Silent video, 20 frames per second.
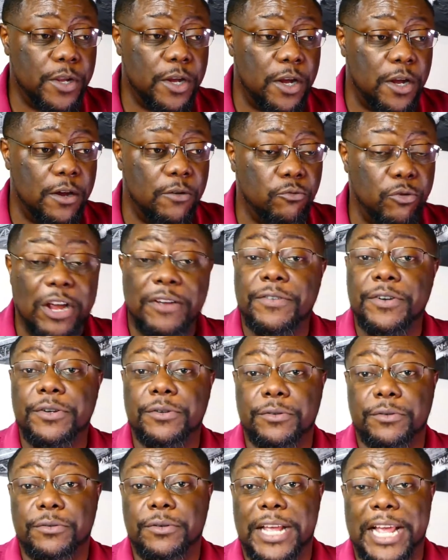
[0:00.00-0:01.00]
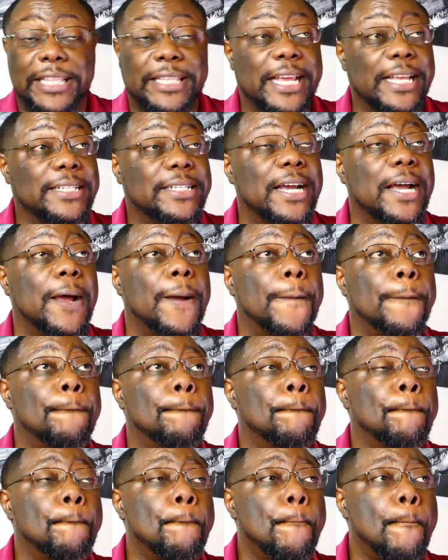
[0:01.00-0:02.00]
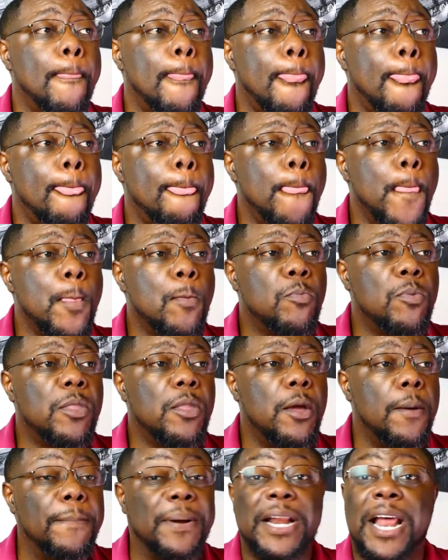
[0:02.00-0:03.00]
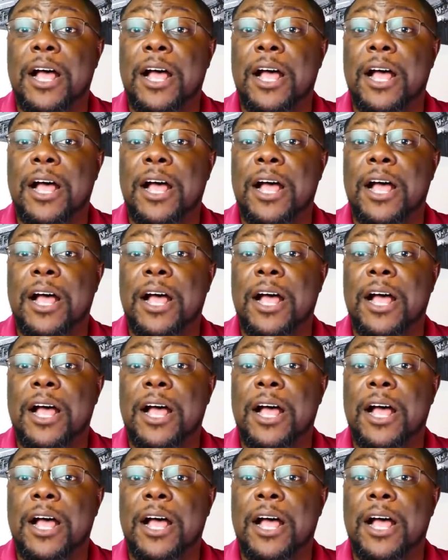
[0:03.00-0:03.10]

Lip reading: revenue at that time. But